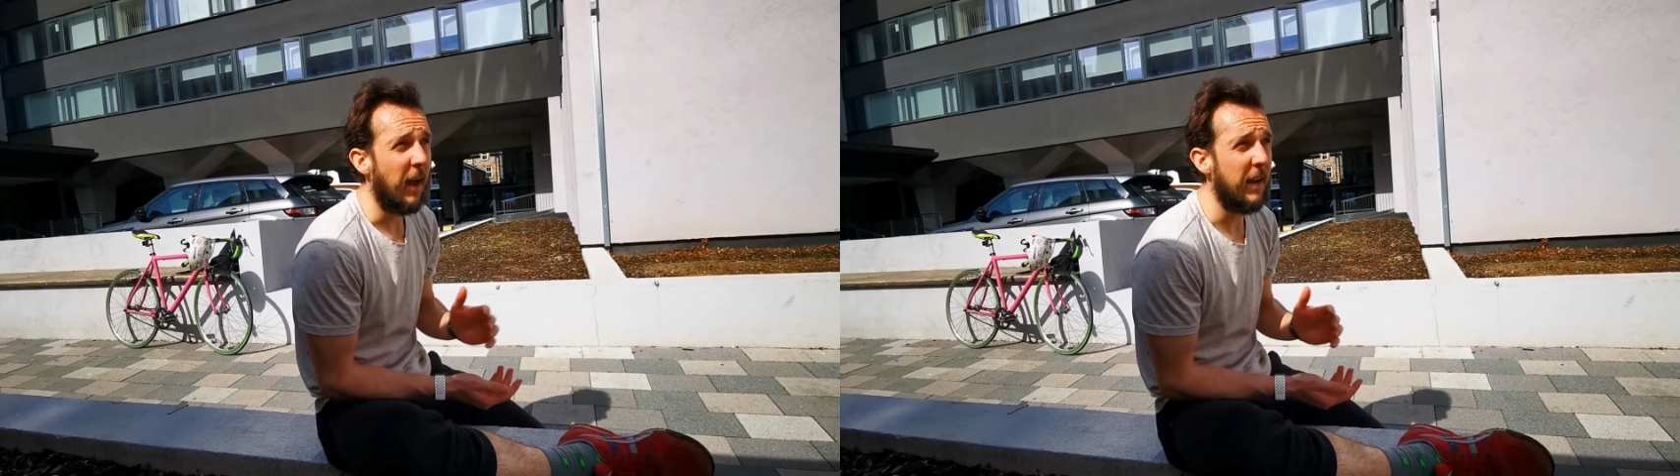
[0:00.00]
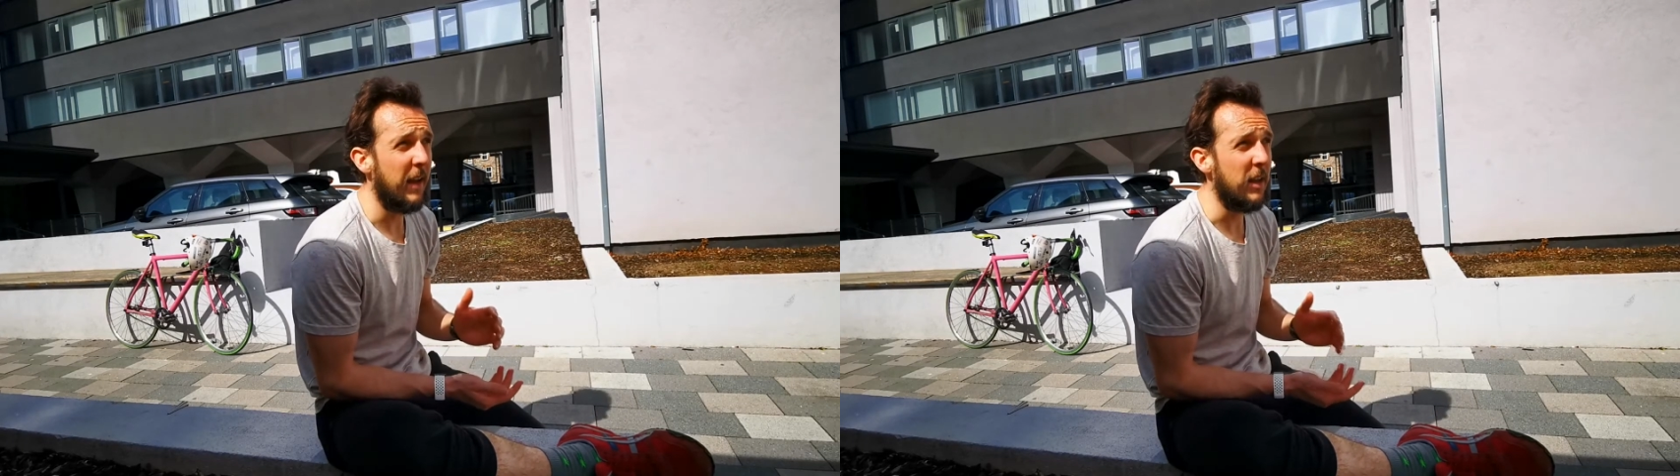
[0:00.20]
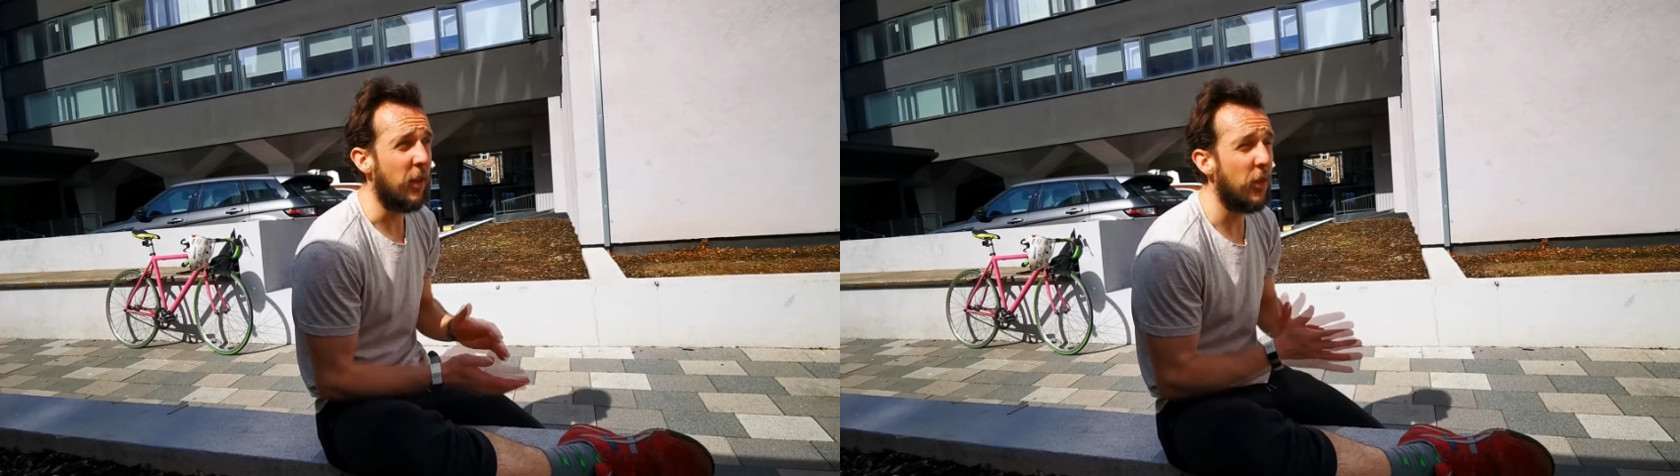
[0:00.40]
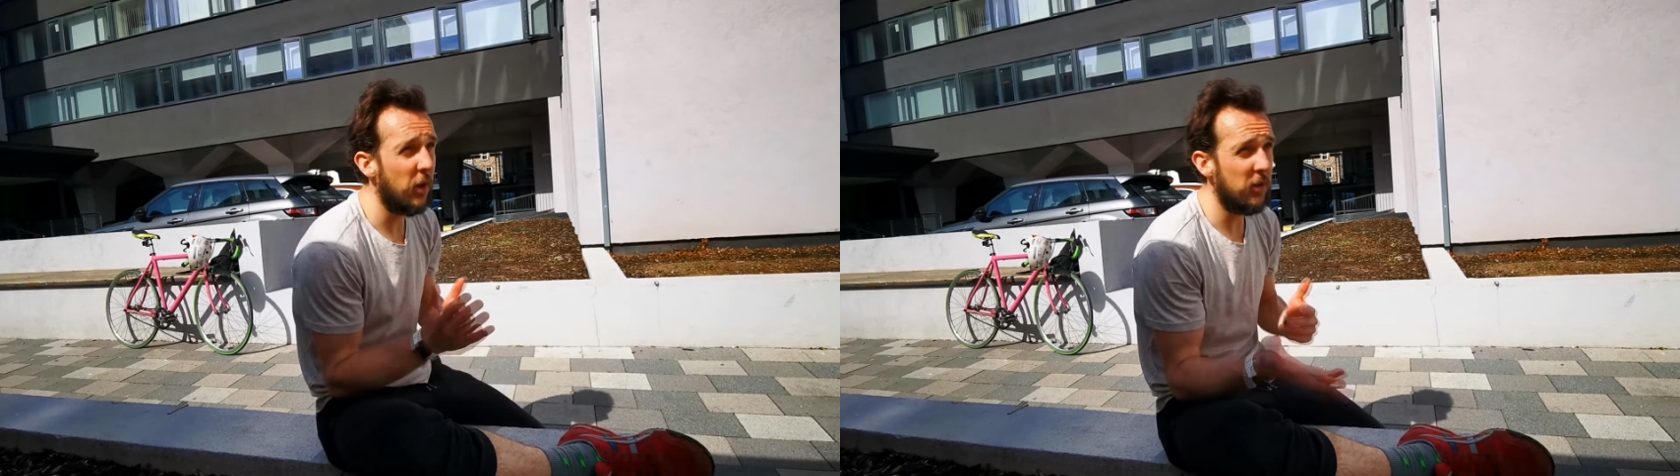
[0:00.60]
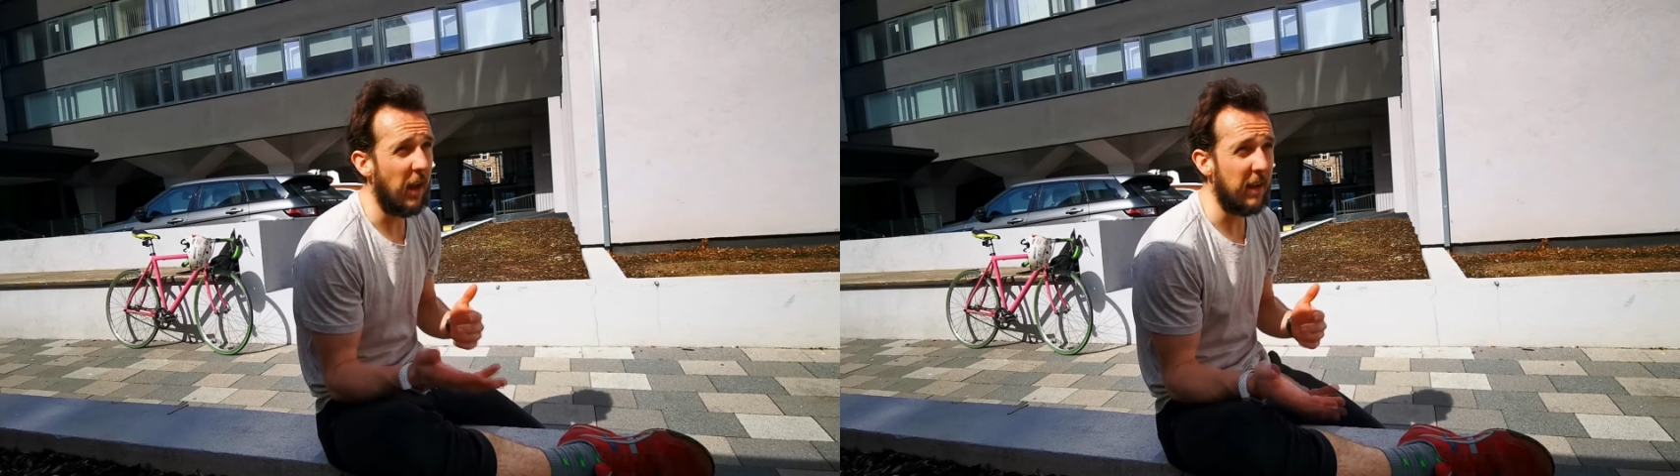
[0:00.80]
And then the
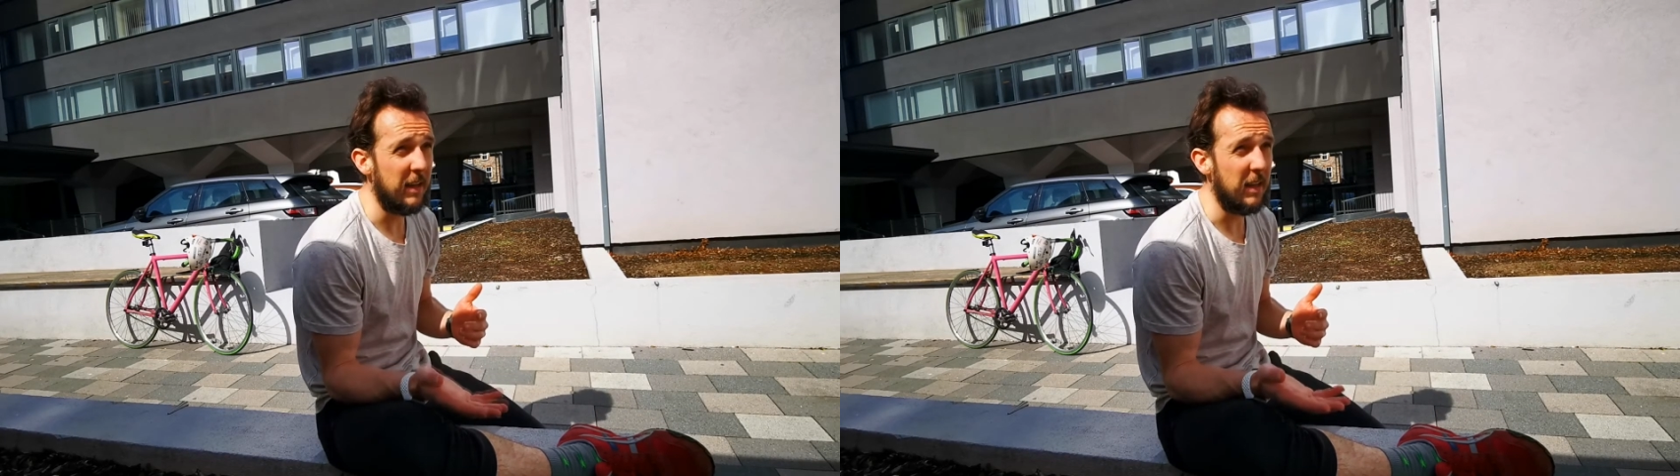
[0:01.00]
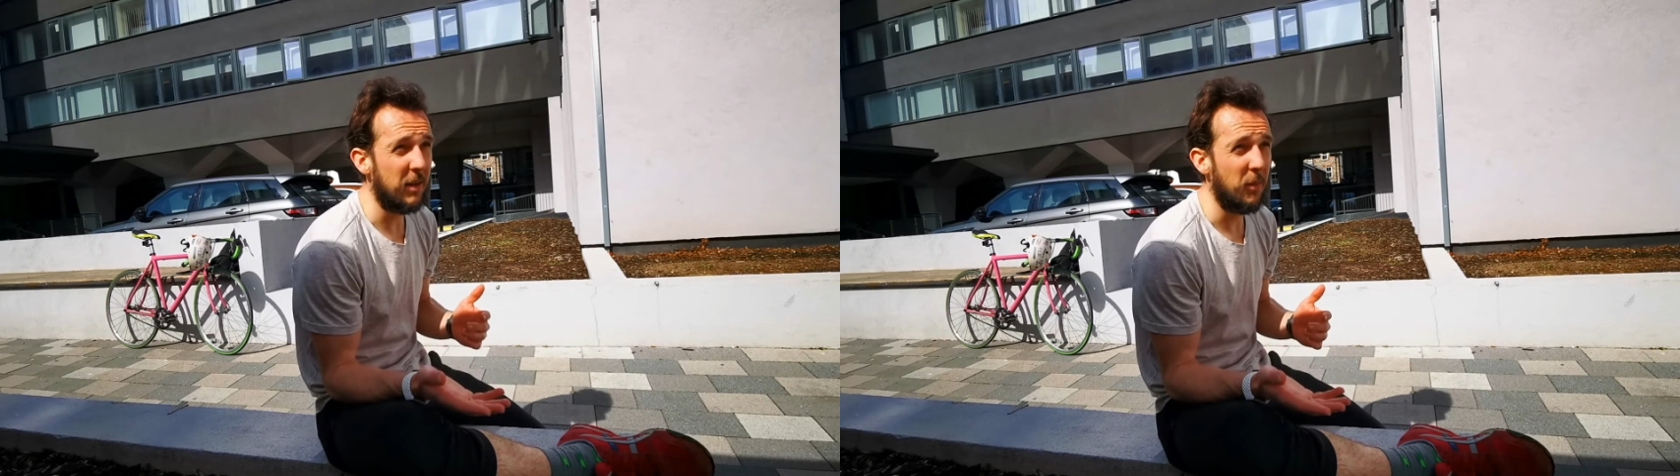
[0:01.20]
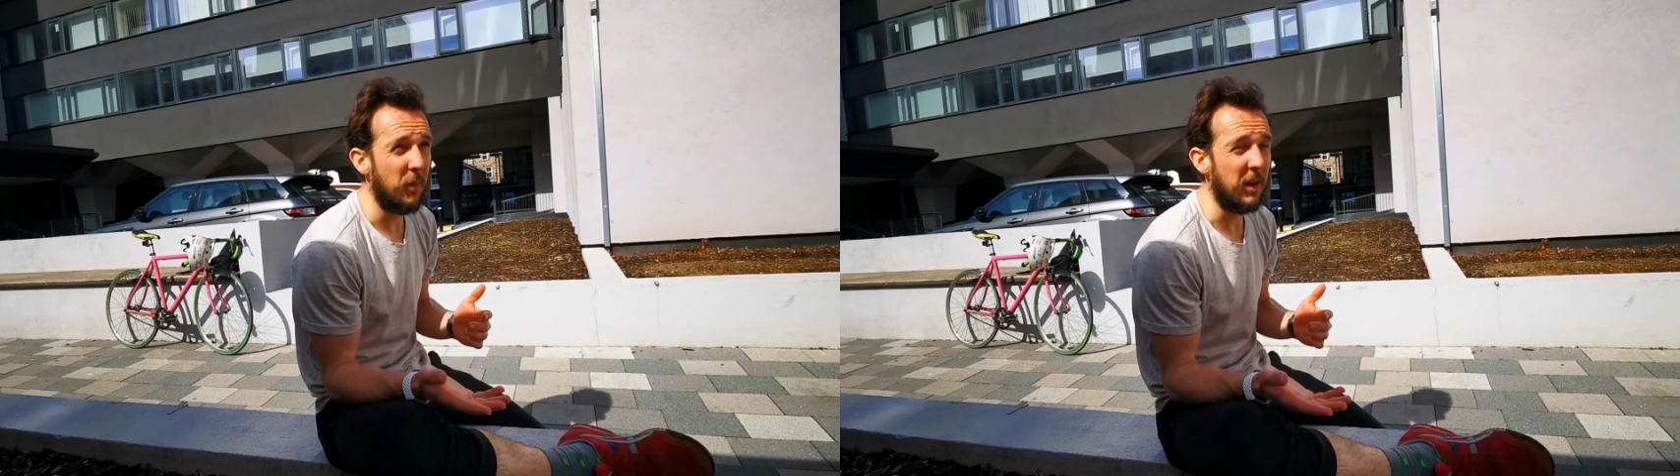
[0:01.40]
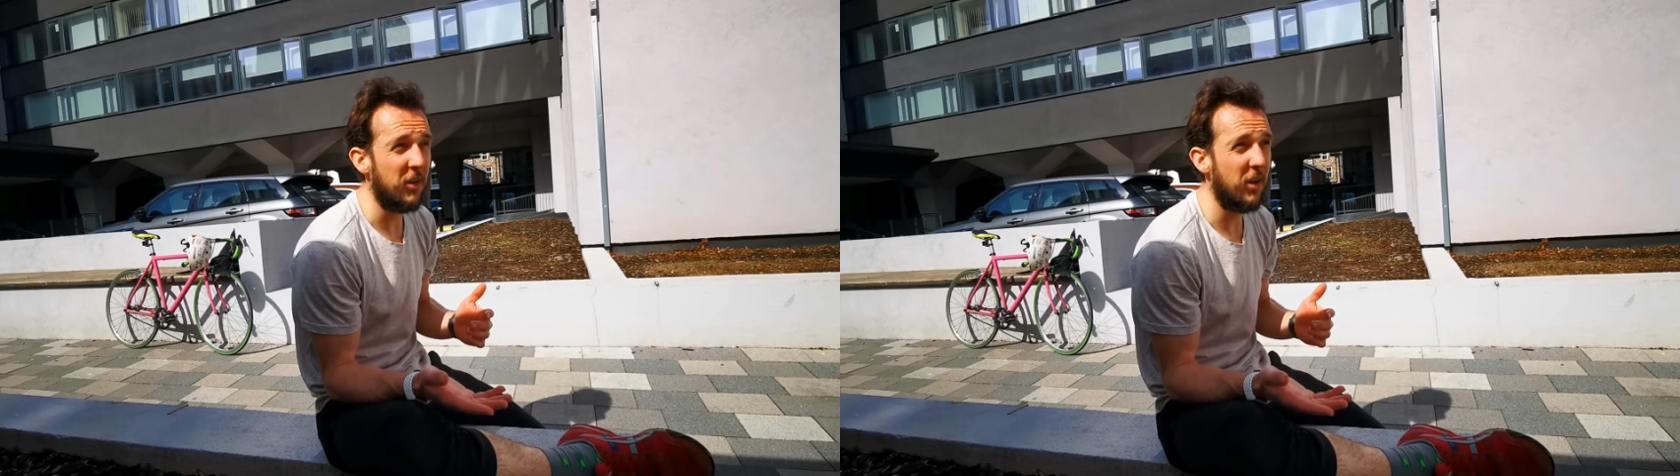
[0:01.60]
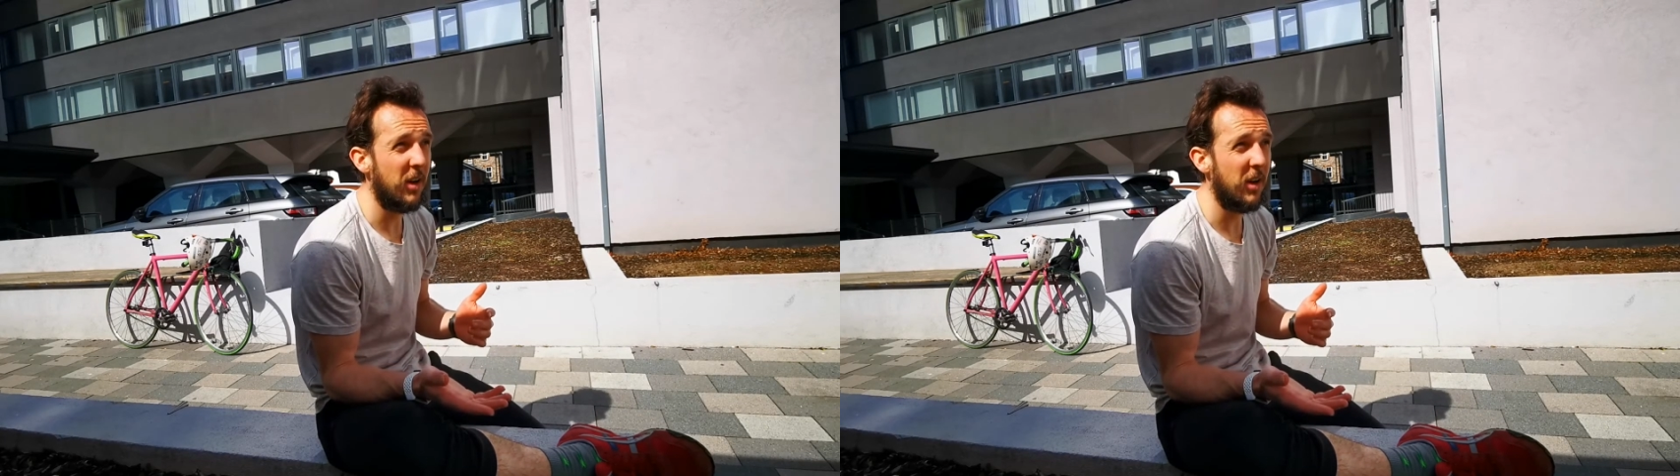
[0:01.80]
third technique, which